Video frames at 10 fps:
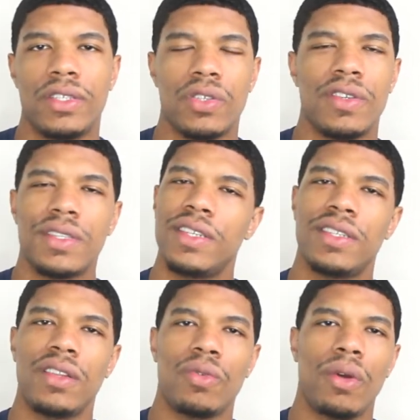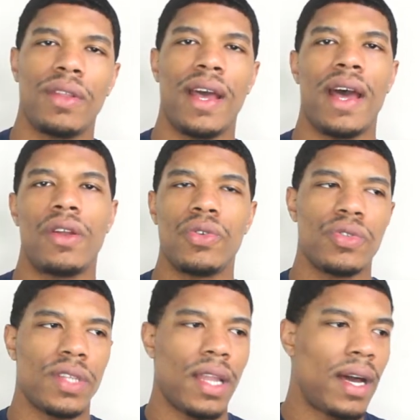in. So it's nothing wrong with that, I don't
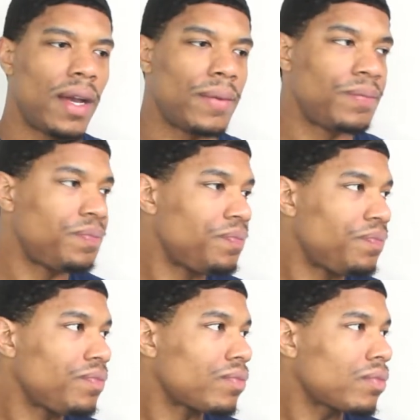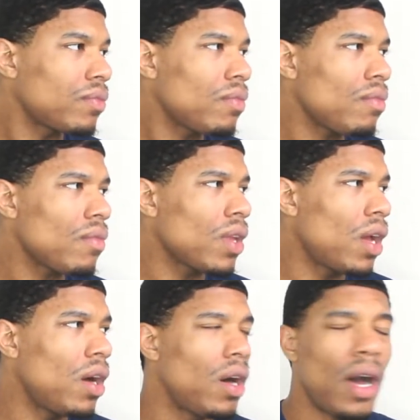use a lot.
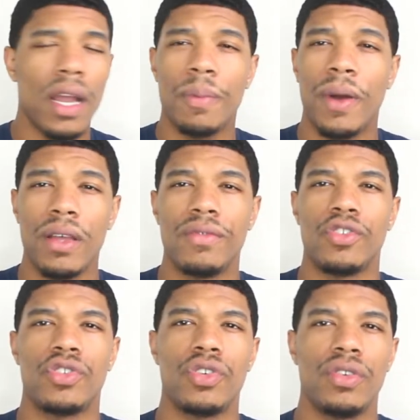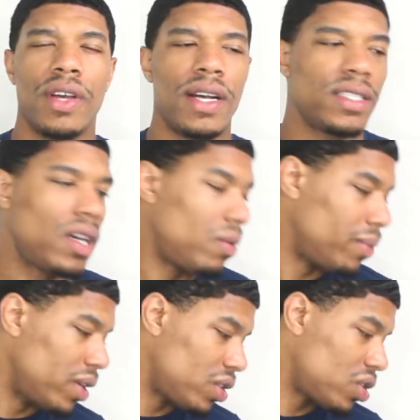I could probably even show you guys how
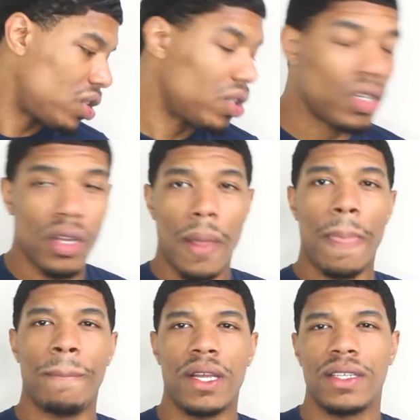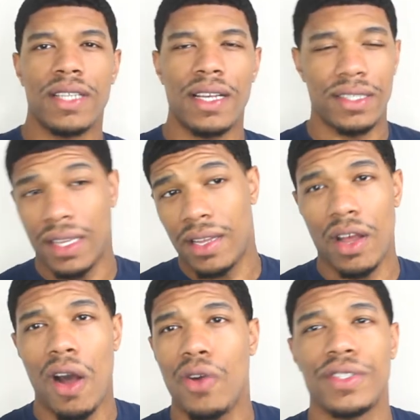much, because I
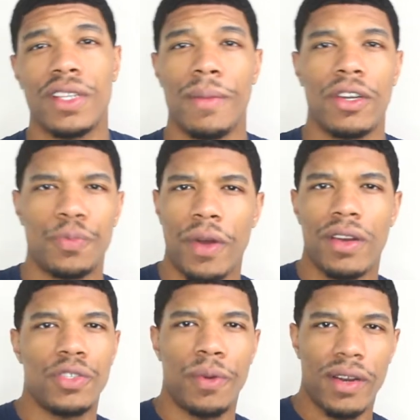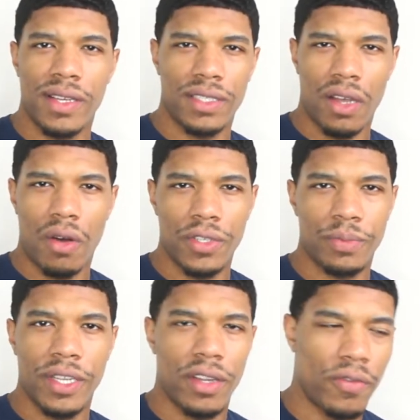always stand by this product because it's always
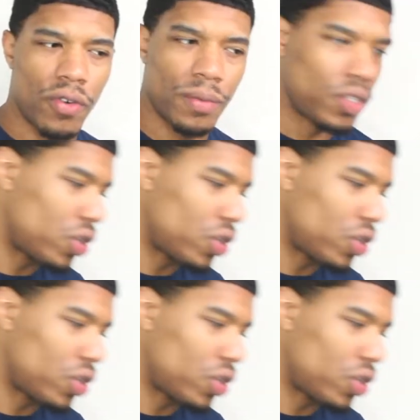been there for me.